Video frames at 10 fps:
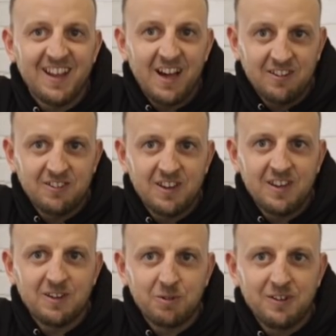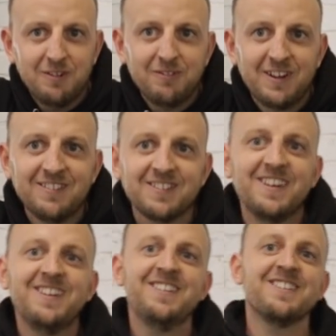Allen's keys? What are you doing with Allen's
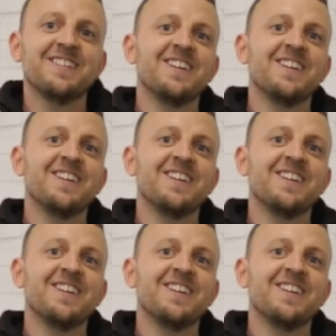keys?